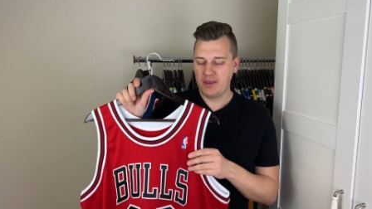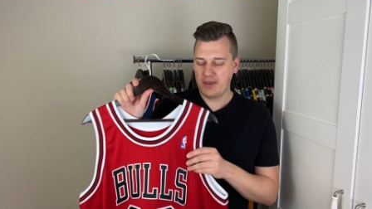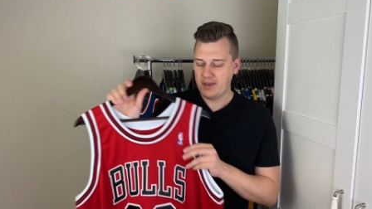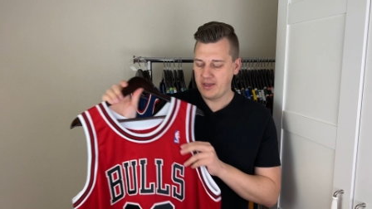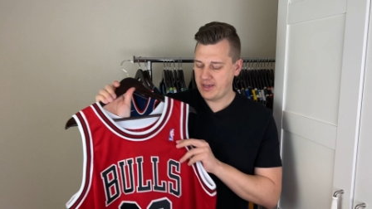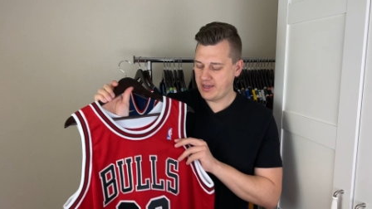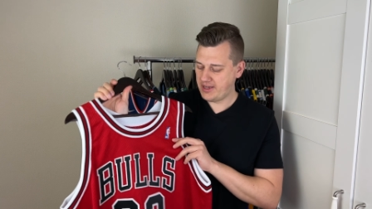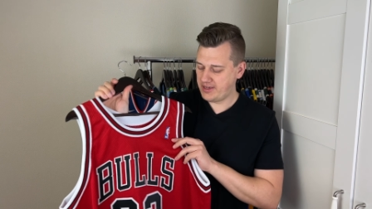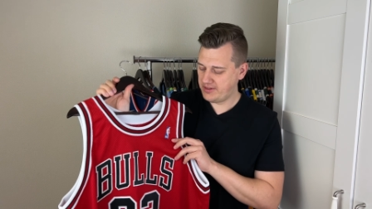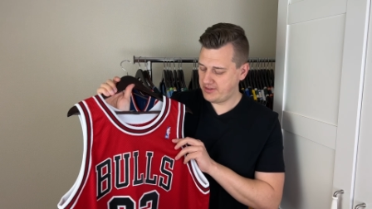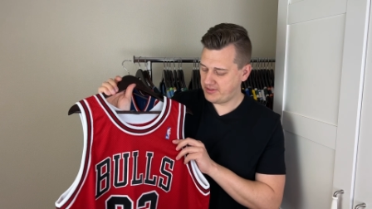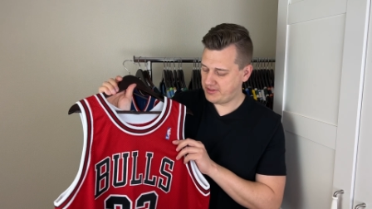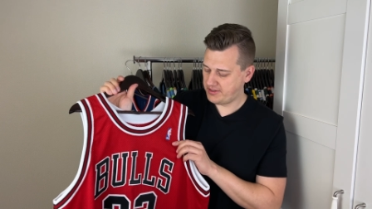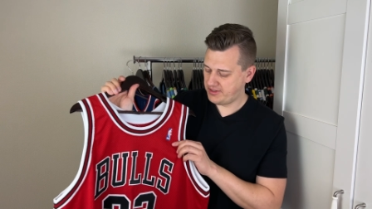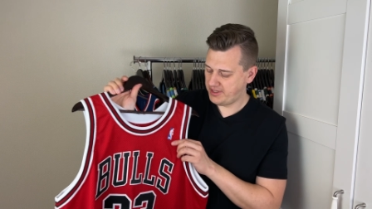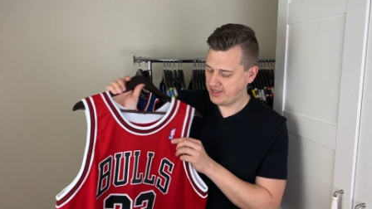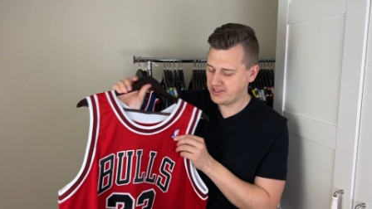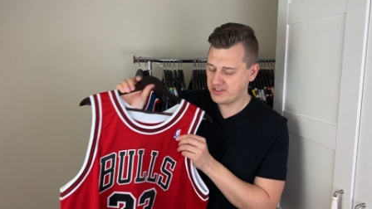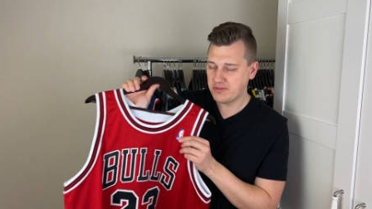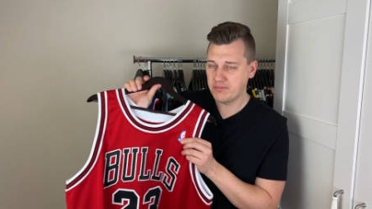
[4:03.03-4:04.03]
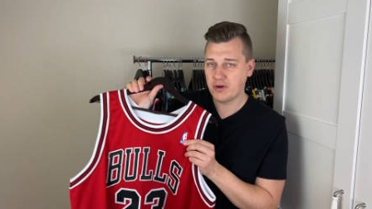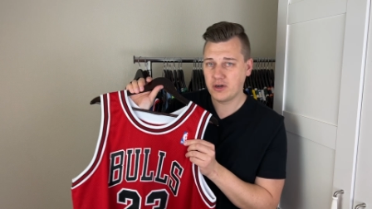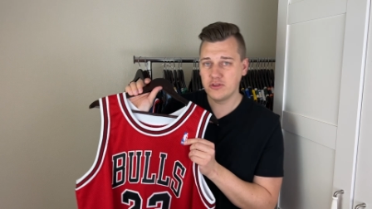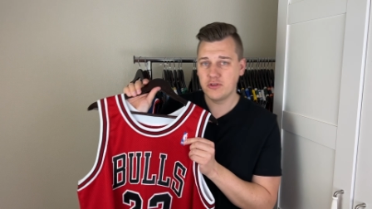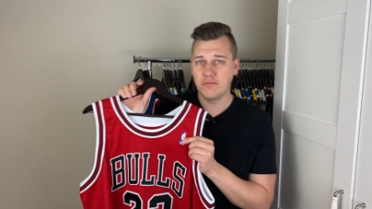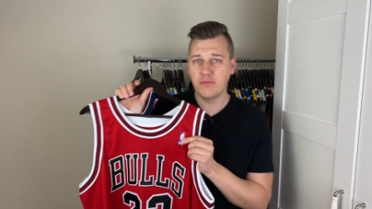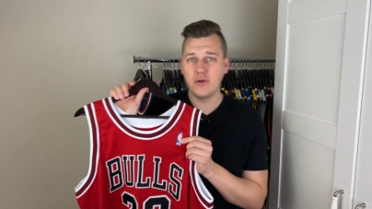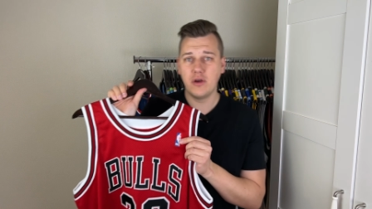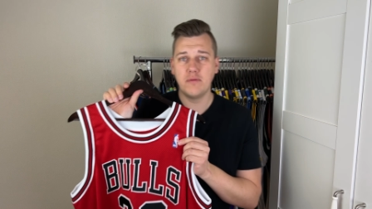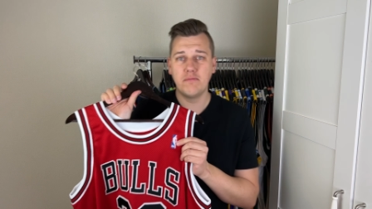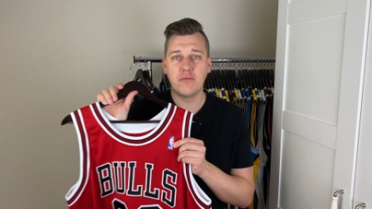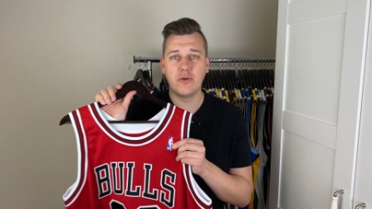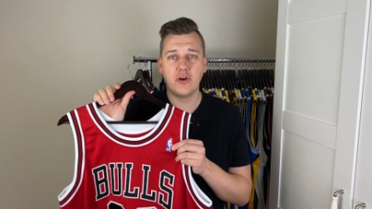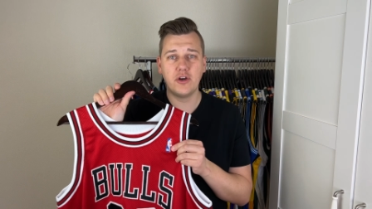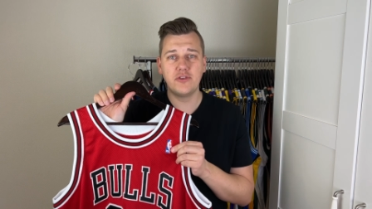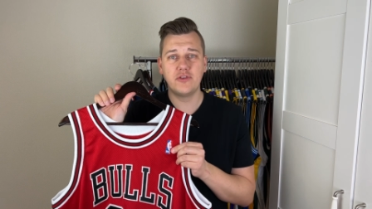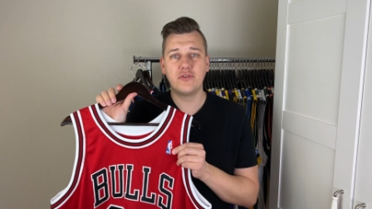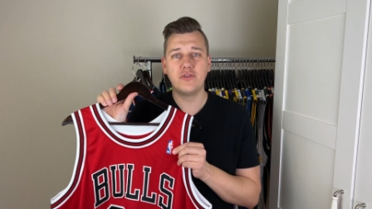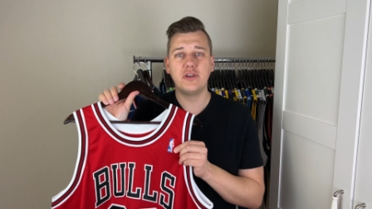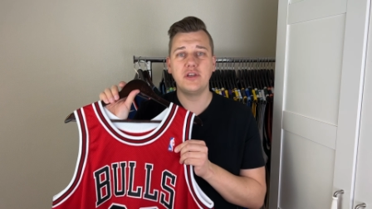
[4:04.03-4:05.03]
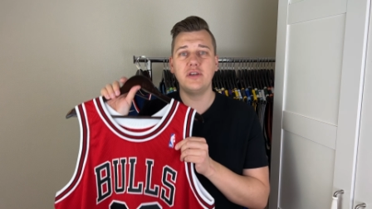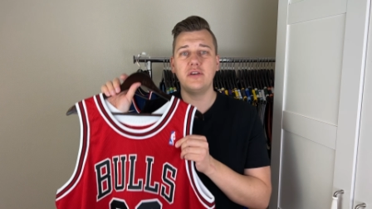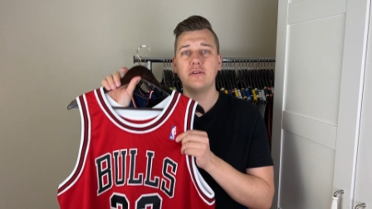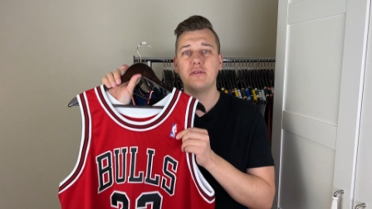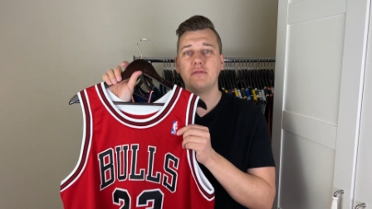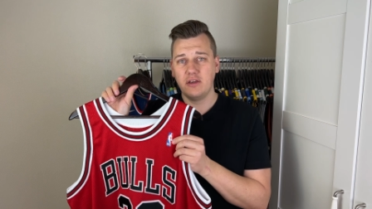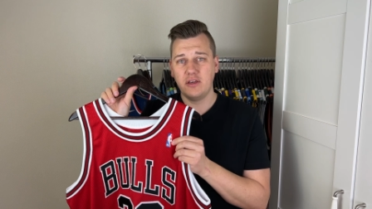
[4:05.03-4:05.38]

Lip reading: And yes, about the embroidery,